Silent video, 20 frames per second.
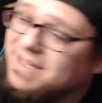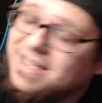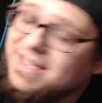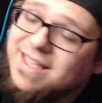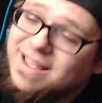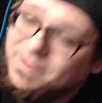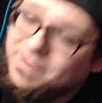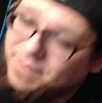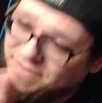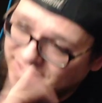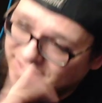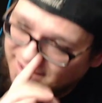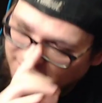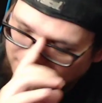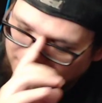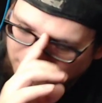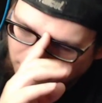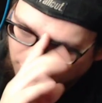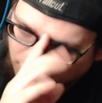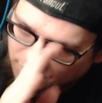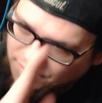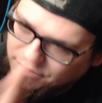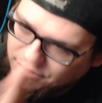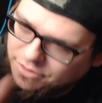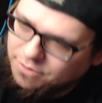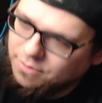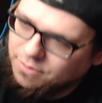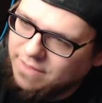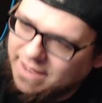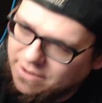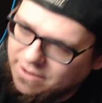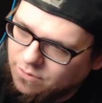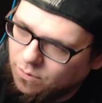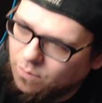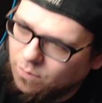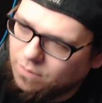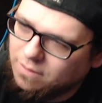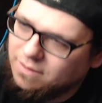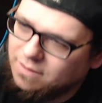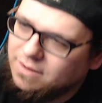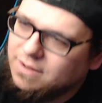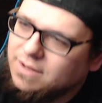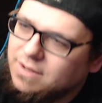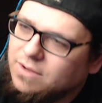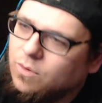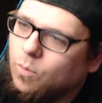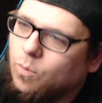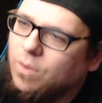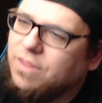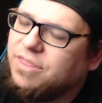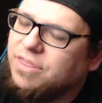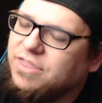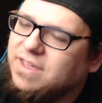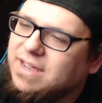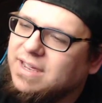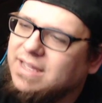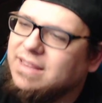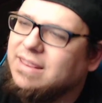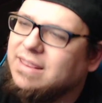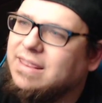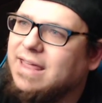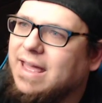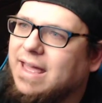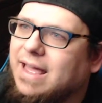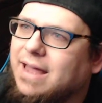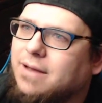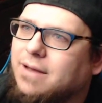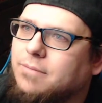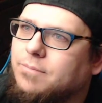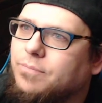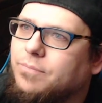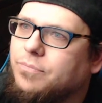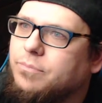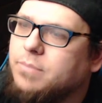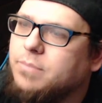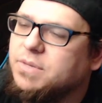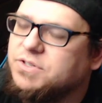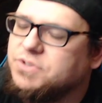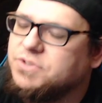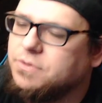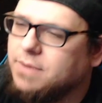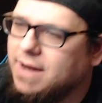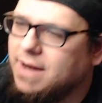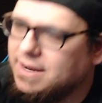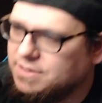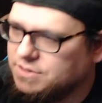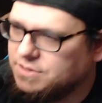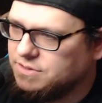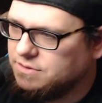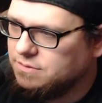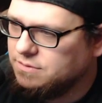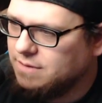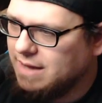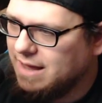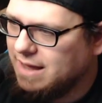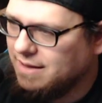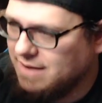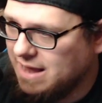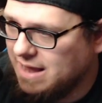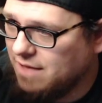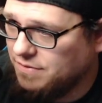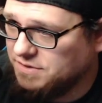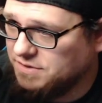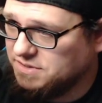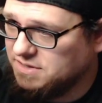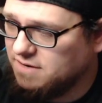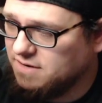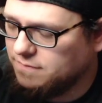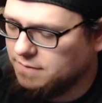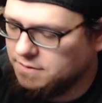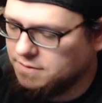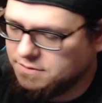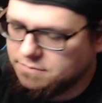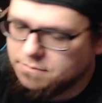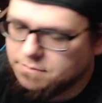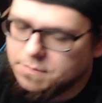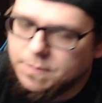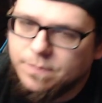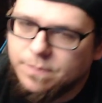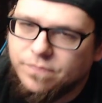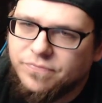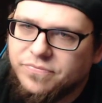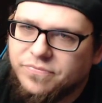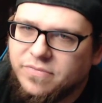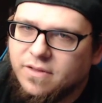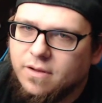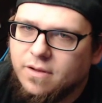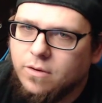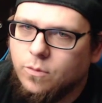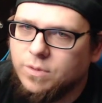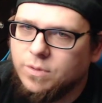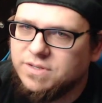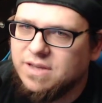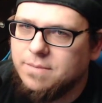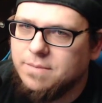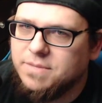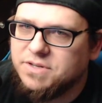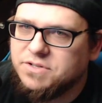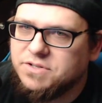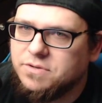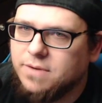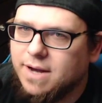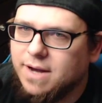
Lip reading: But then if you run through that door, one thing that Mr. X had, and how this differs, was that Mr.